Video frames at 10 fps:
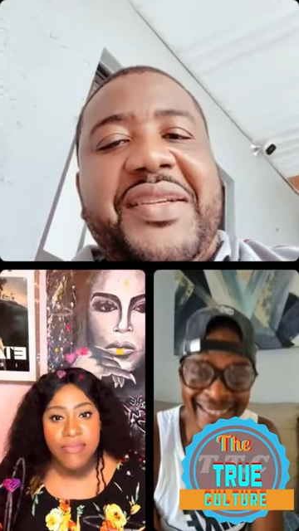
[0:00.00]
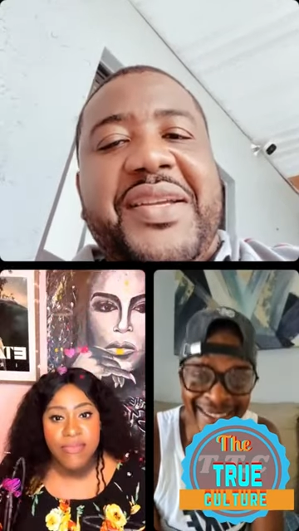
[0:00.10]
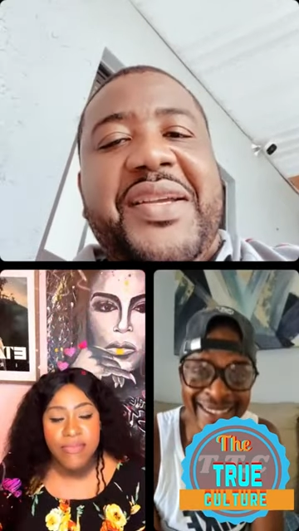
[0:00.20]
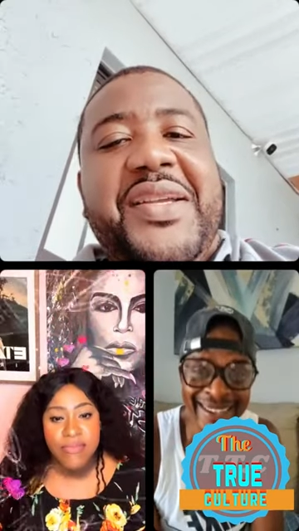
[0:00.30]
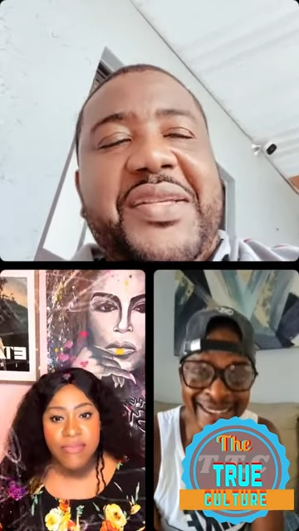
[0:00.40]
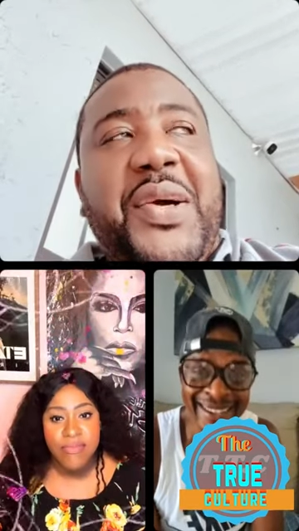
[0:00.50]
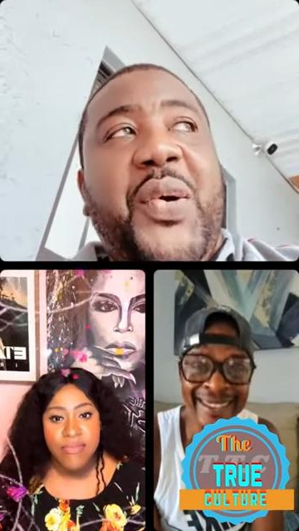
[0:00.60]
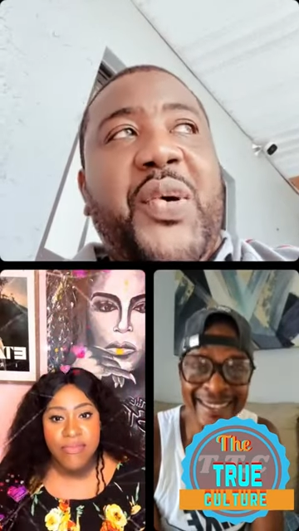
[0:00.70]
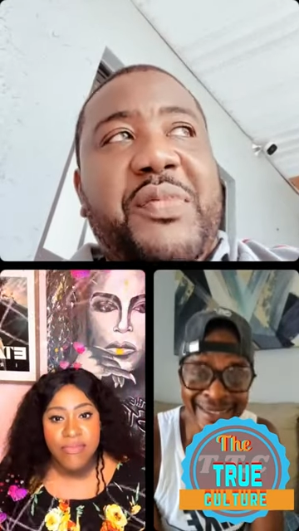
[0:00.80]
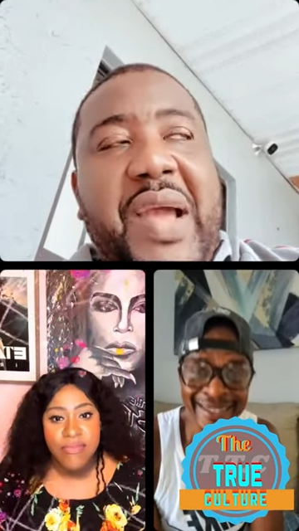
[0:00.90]
Speaker 1: is
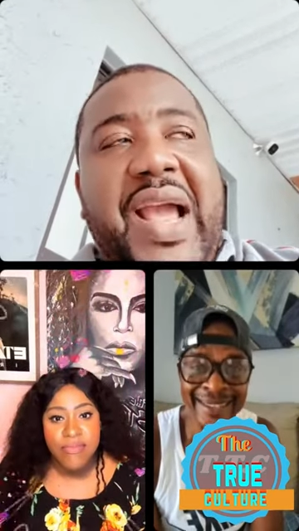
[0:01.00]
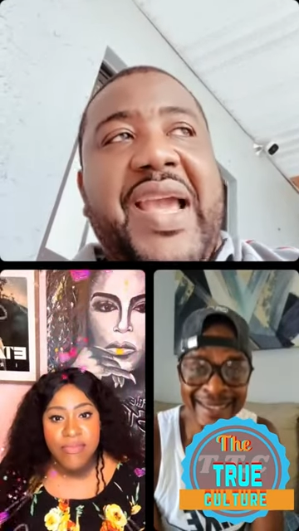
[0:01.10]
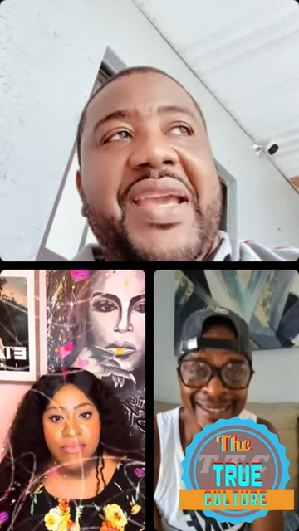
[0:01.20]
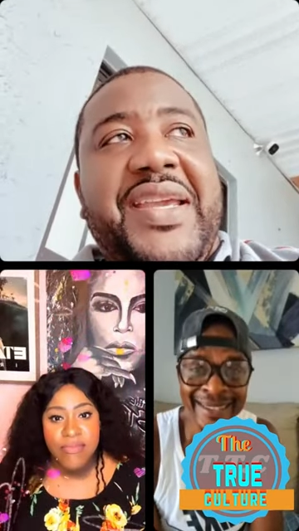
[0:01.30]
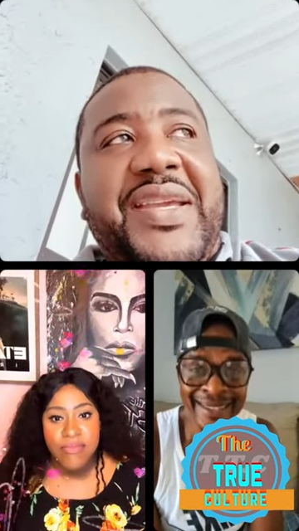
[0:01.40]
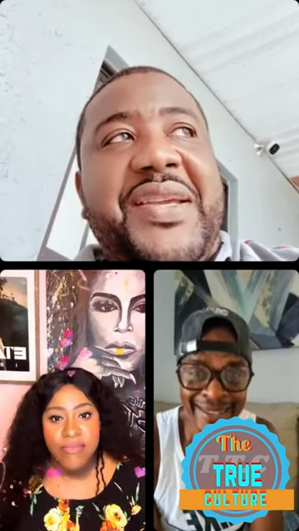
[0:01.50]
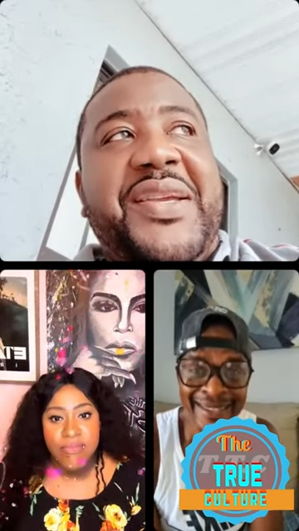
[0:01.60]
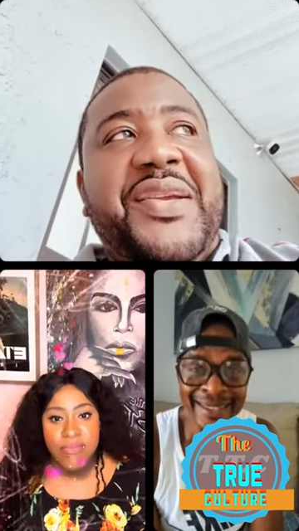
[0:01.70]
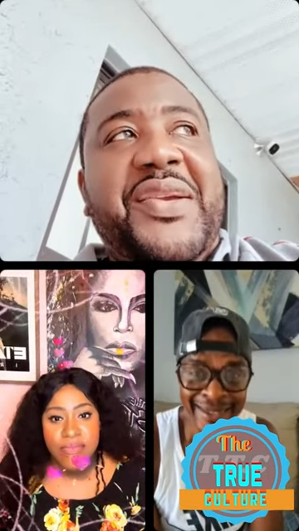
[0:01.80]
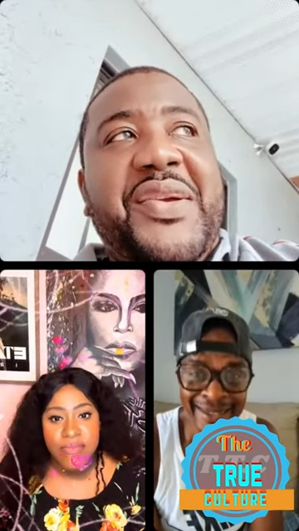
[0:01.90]
owned by
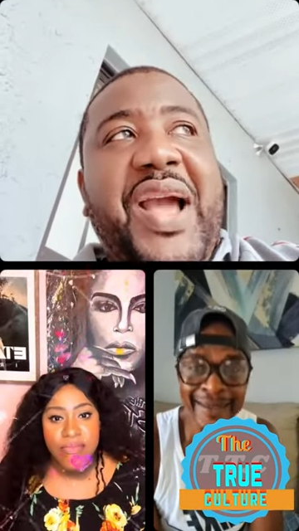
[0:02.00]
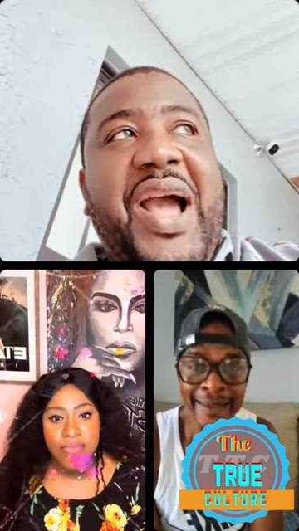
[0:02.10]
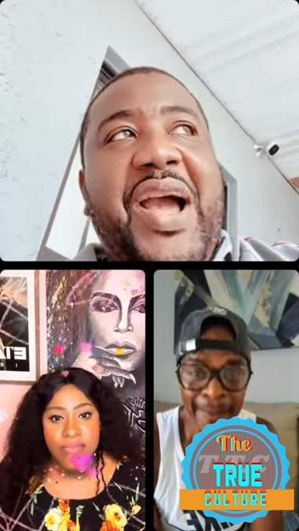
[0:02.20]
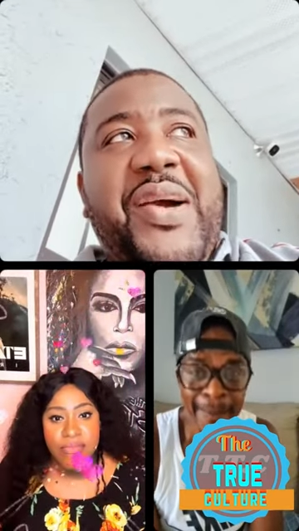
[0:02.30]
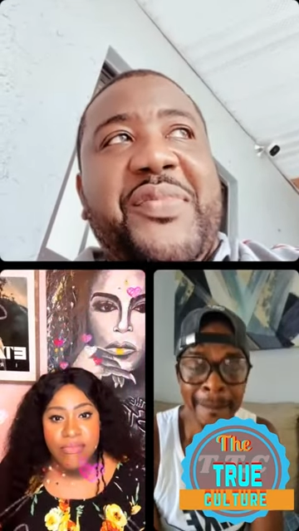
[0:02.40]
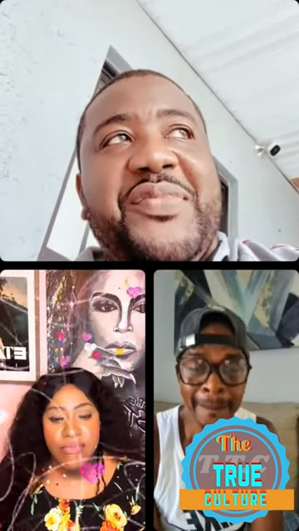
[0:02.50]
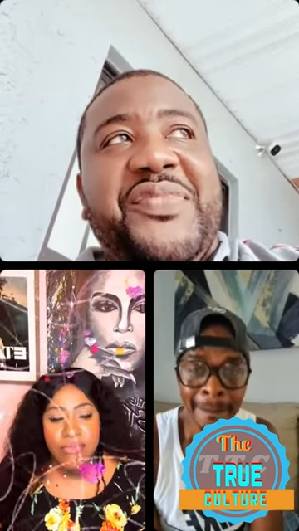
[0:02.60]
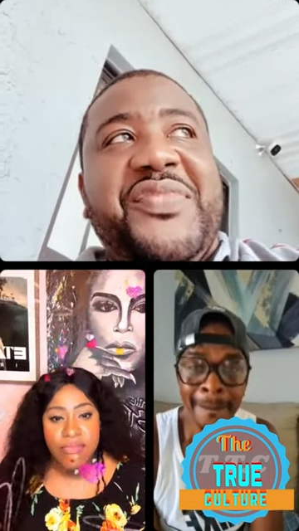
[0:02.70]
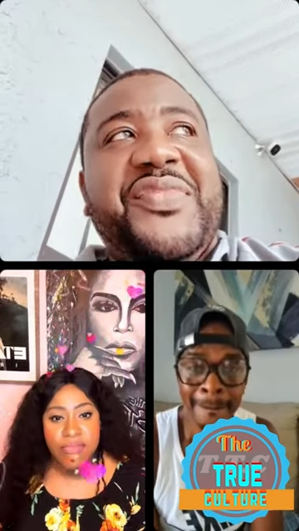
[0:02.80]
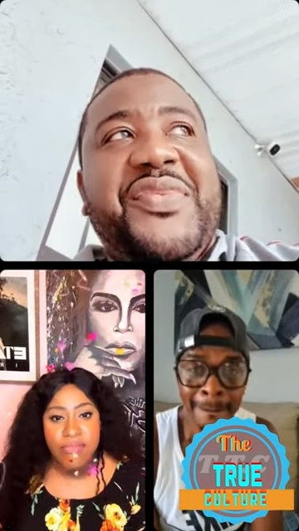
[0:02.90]
um,
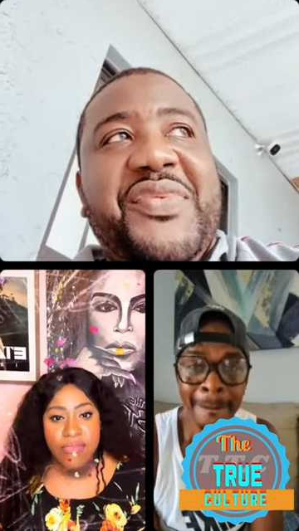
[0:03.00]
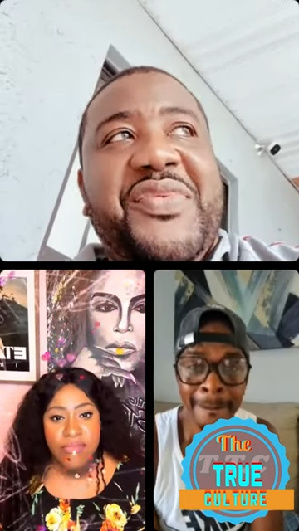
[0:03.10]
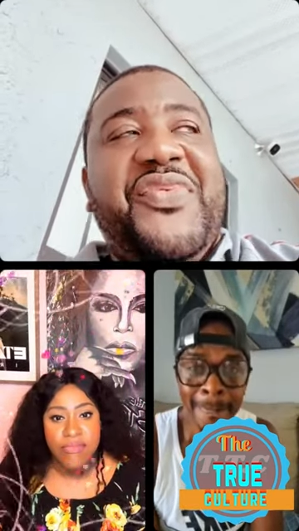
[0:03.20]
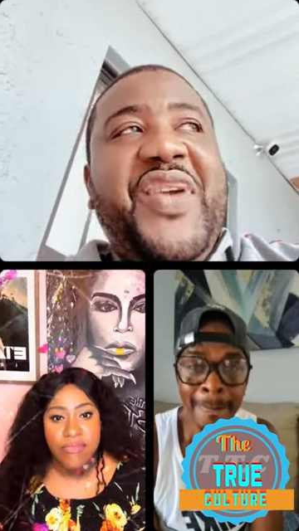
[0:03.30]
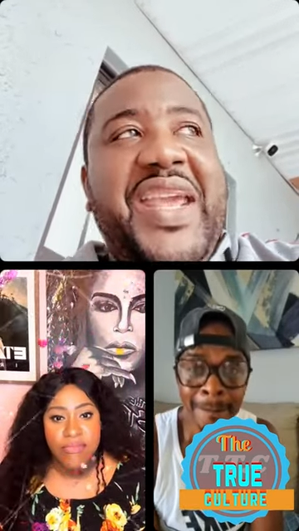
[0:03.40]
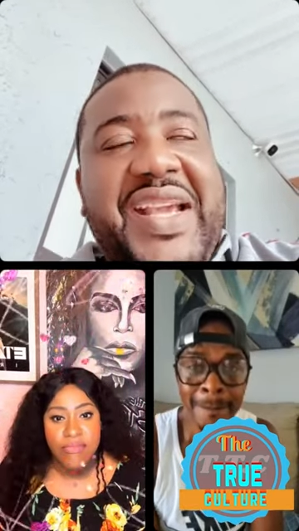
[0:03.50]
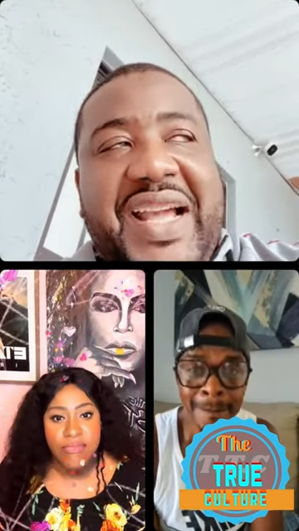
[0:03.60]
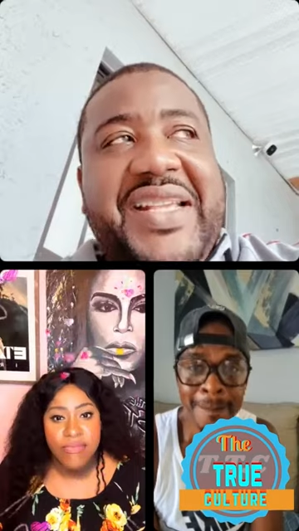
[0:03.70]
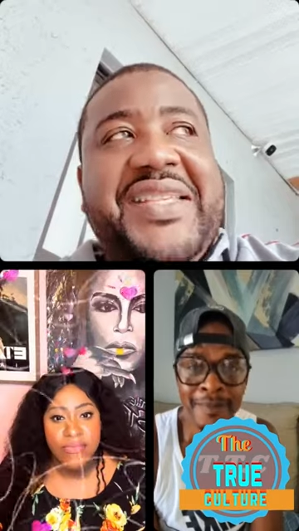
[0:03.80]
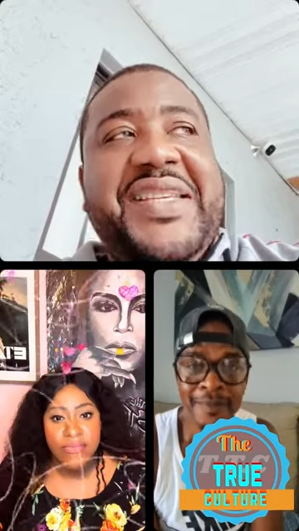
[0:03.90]

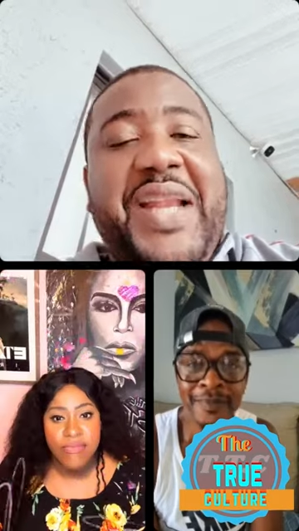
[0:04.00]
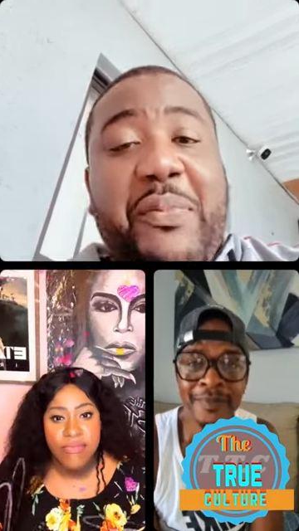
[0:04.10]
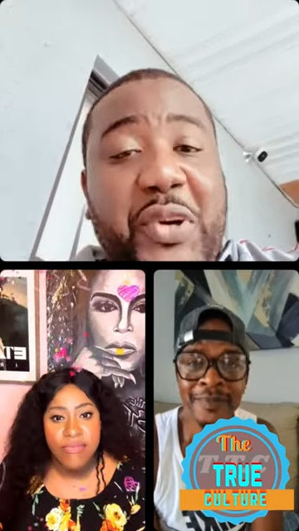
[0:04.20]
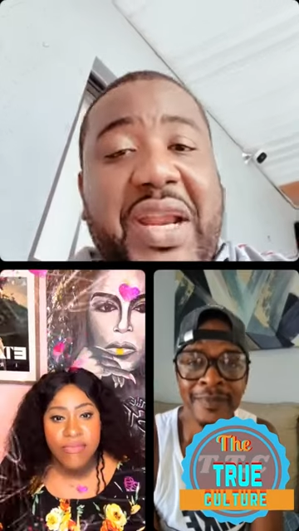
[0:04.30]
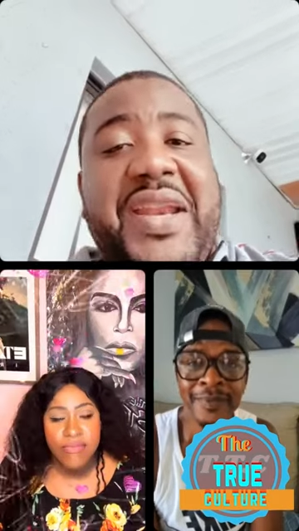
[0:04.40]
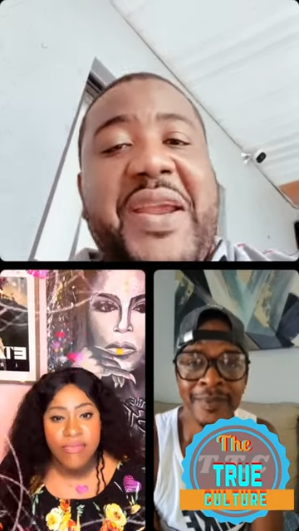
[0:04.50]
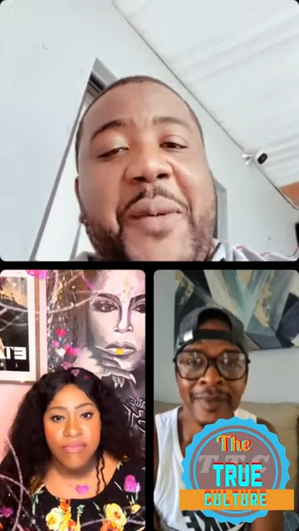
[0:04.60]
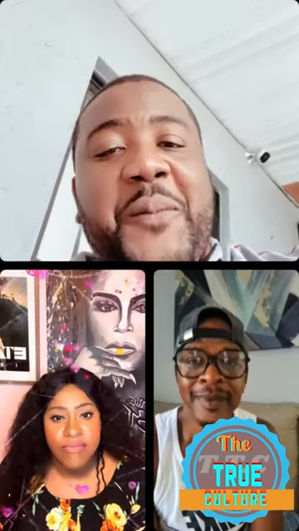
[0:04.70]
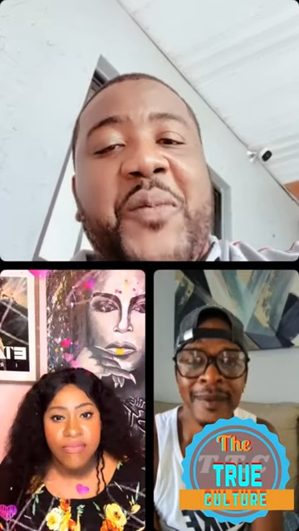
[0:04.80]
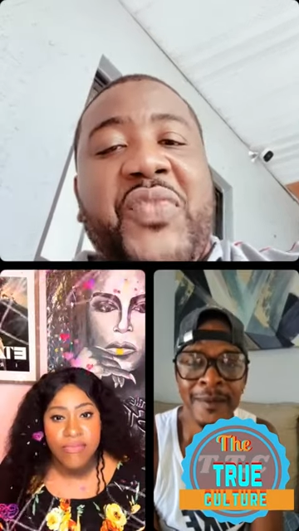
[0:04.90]
Vegas, if I put your name,
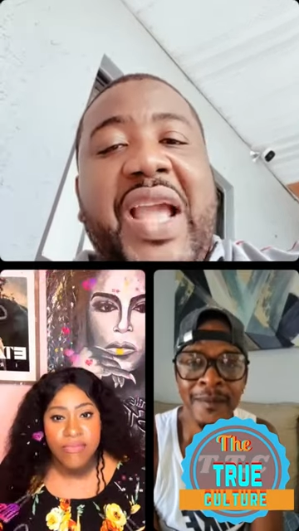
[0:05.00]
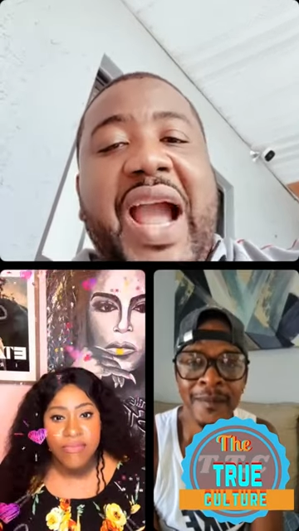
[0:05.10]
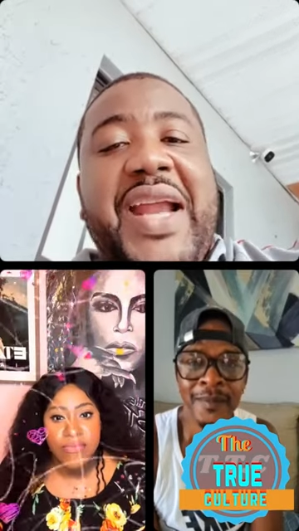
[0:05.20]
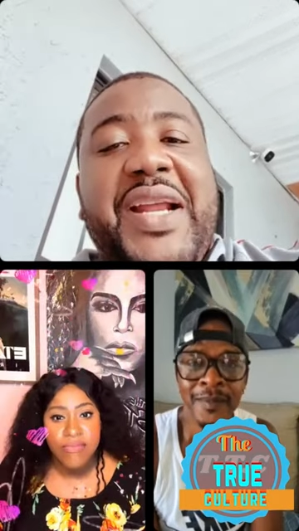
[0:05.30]
and I